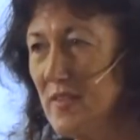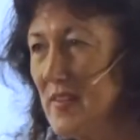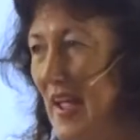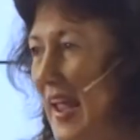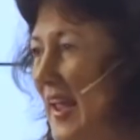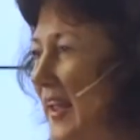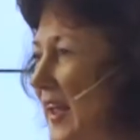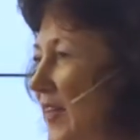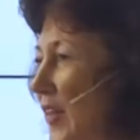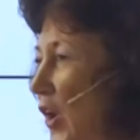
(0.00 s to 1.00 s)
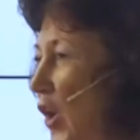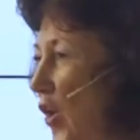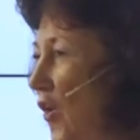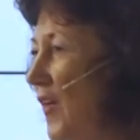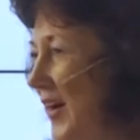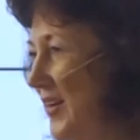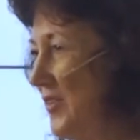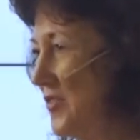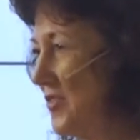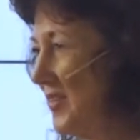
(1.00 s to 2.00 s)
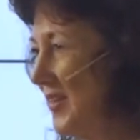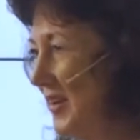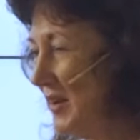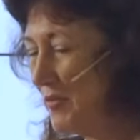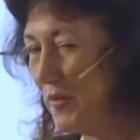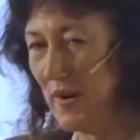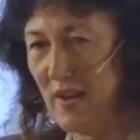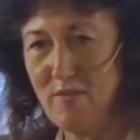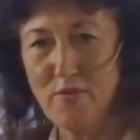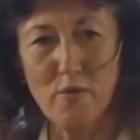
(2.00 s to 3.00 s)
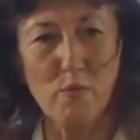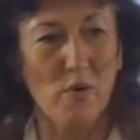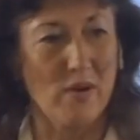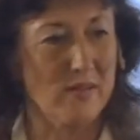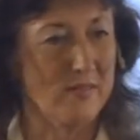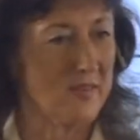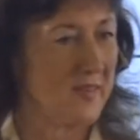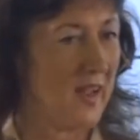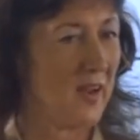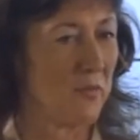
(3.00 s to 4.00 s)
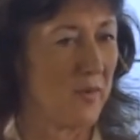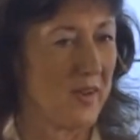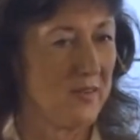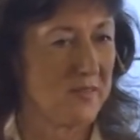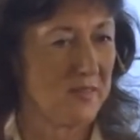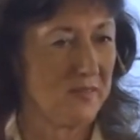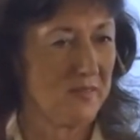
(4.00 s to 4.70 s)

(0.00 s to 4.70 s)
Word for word: taking the courage for everyone to take risk,